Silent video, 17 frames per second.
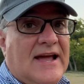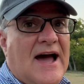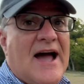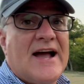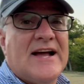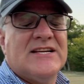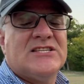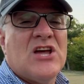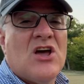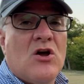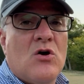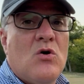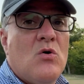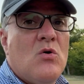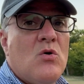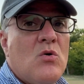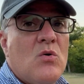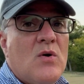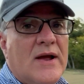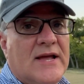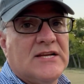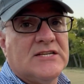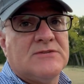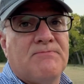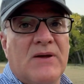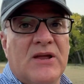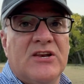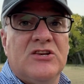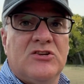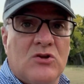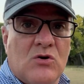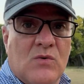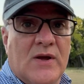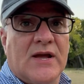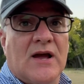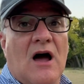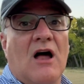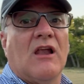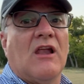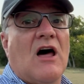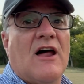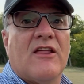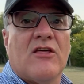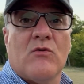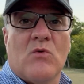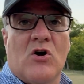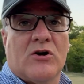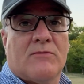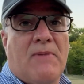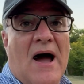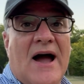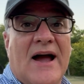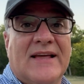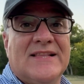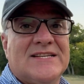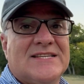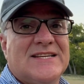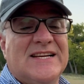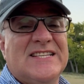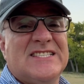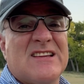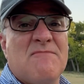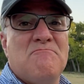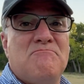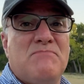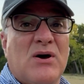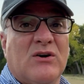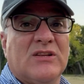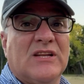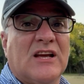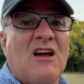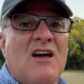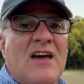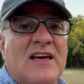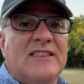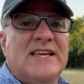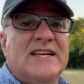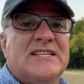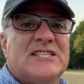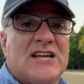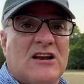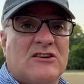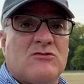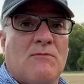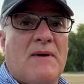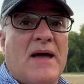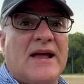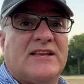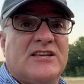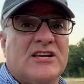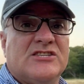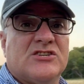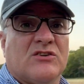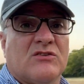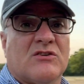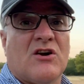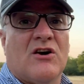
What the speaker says: guys, who has been doing a lot of the work behind the scenes in building these central bank digital